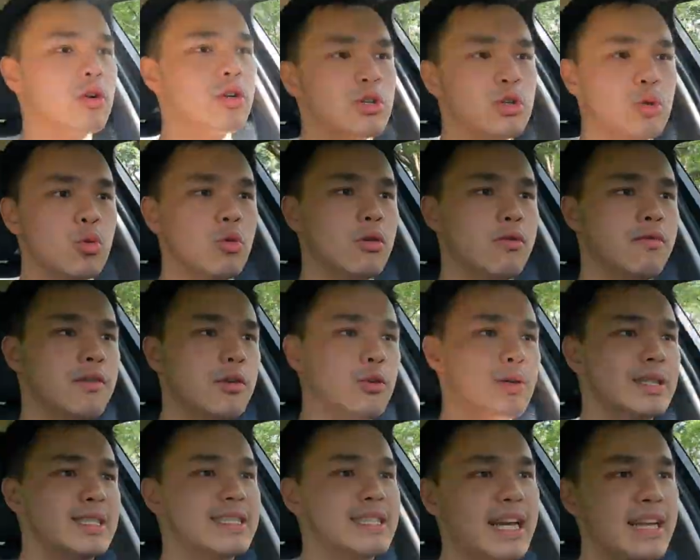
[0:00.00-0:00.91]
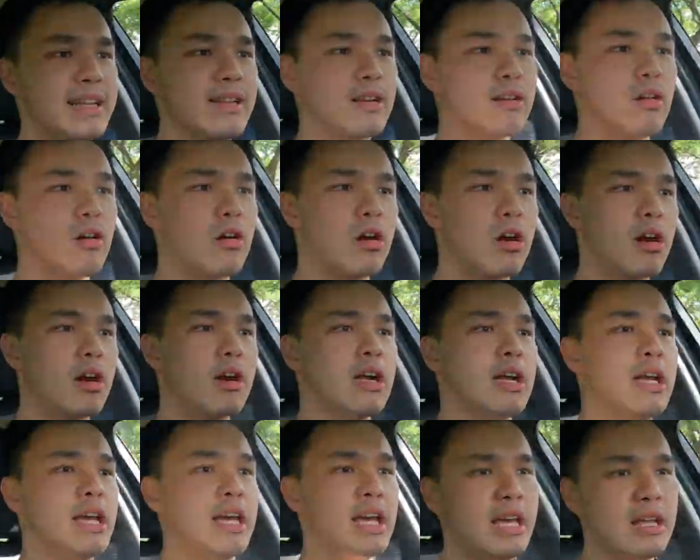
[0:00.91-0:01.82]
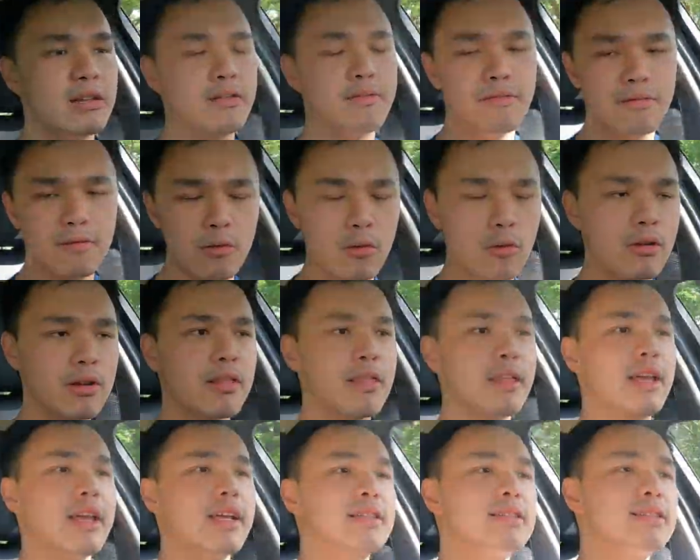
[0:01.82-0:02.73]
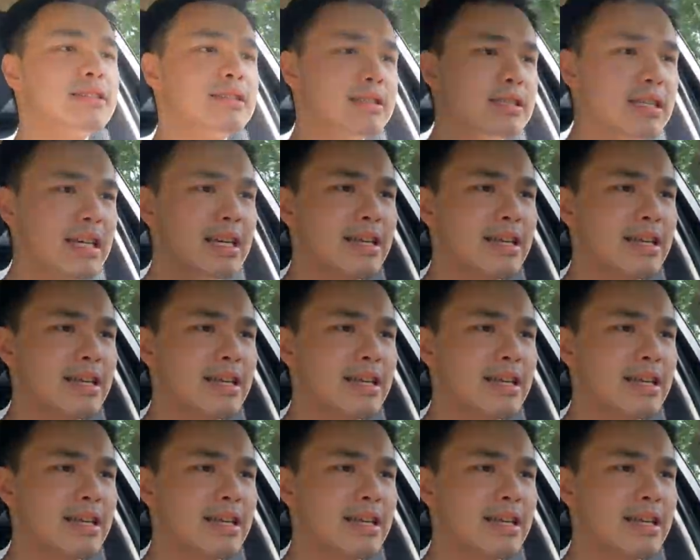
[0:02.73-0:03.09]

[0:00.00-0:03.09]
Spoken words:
or 2 of you inside the car and you floor this,